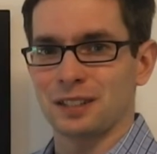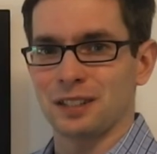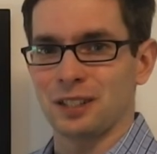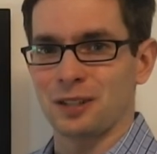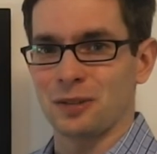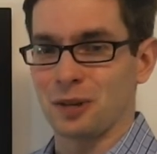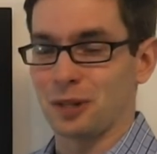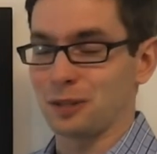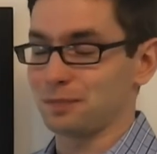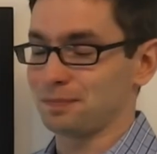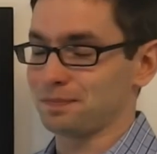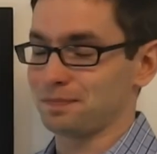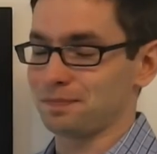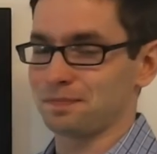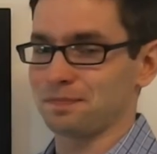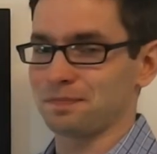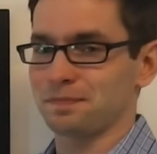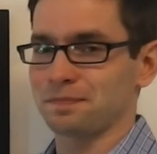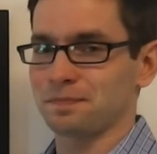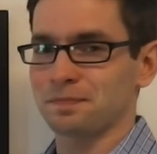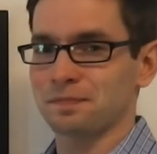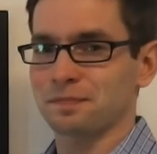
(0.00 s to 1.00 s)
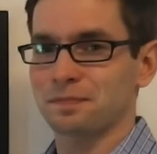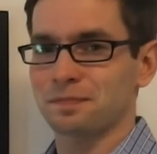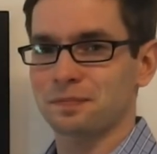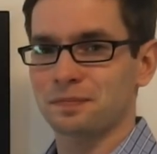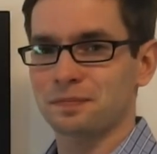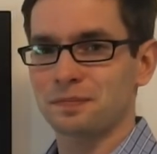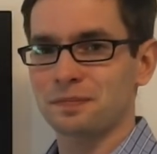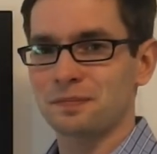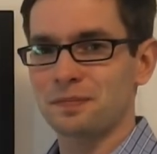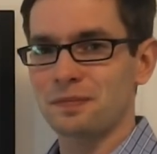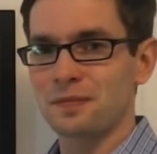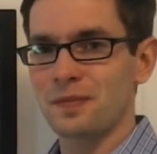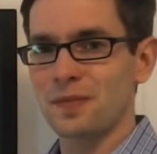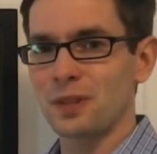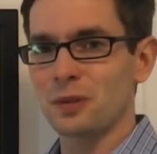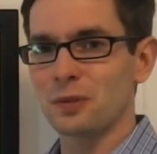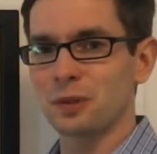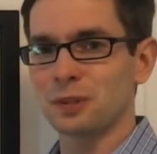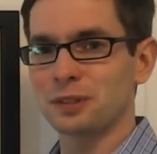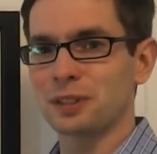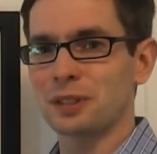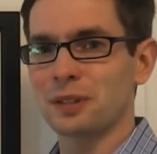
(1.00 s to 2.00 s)
Oh well,
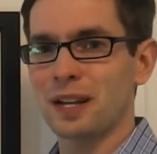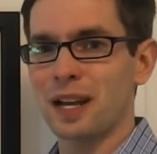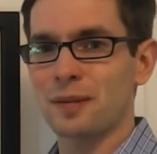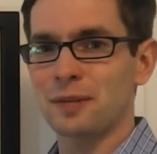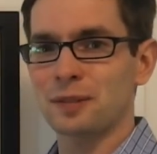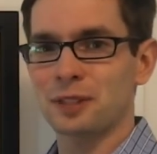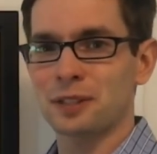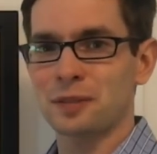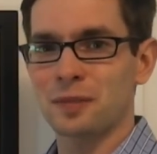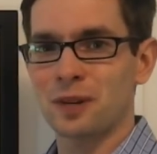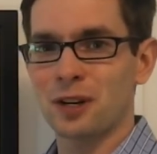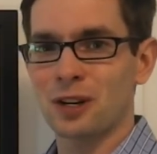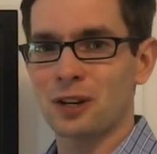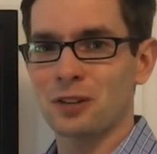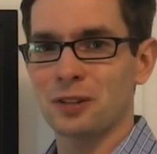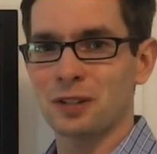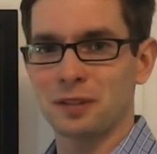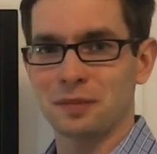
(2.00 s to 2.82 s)
we'll see what happens tomorrow,